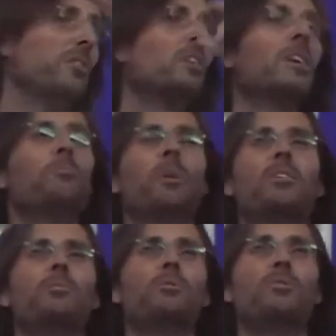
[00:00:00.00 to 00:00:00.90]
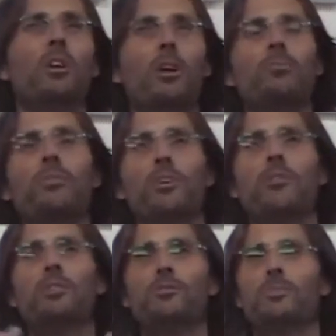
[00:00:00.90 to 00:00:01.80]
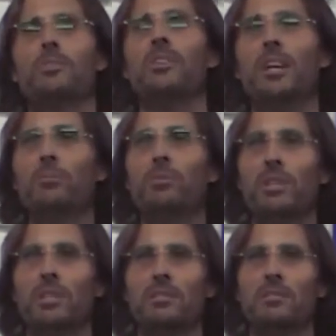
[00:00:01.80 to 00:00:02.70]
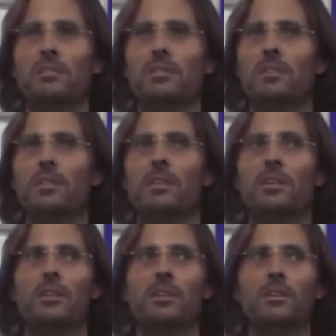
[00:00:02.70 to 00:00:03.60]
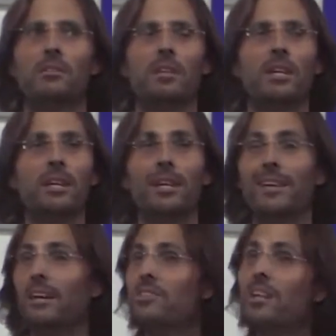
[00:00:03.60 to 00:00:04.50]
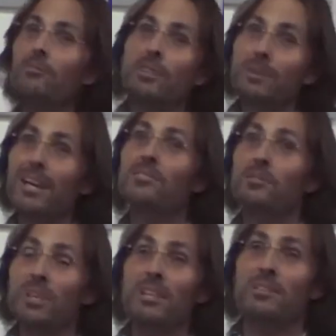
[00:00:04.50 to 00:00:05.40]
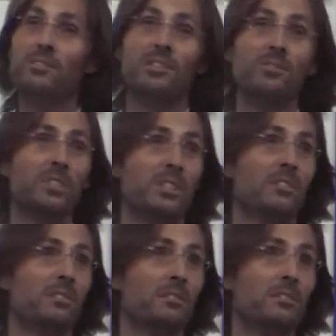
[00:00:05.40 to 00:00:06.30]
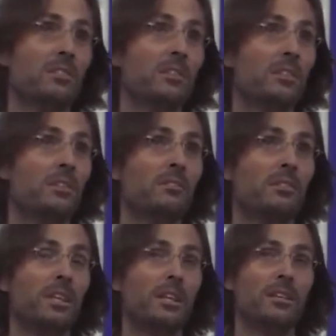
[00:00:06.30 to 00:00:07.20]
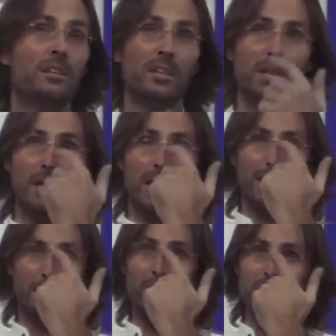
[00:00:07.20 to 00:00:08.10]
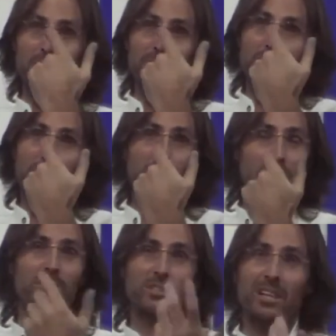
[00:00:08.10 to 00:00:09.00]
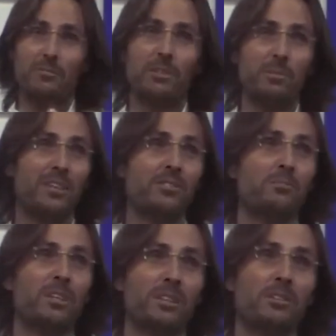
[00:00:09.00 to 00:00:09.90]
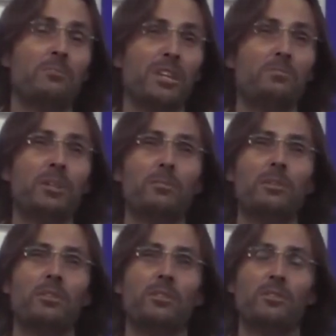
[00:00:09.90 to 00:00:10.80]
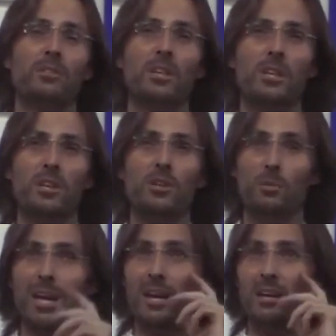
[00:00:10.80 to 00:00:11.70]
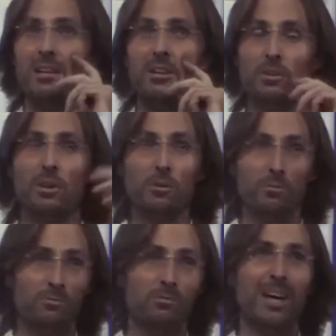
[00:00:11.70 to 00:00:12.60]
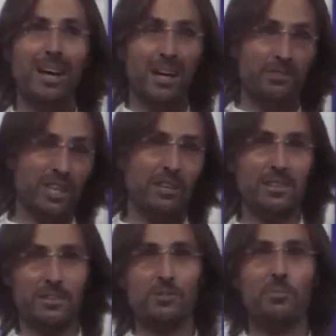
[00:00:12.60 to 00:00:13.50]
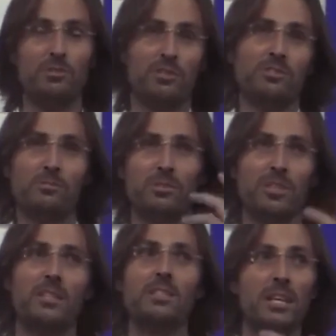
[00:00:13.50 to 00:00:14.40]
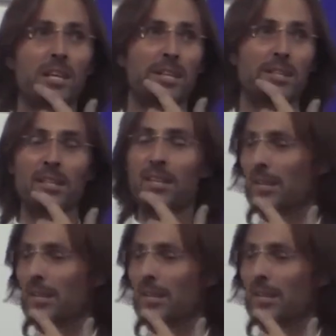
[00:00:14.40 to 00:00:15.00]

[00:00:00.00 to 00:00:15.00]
spirit, but you will not progress beyond that point. Right? Now, it's a lovely place to be, the sixth sphere. Right? And on the, even on the earth, it's a lovely place to be. There are many people on earth who are, who, who are channeling spirits who are in that state.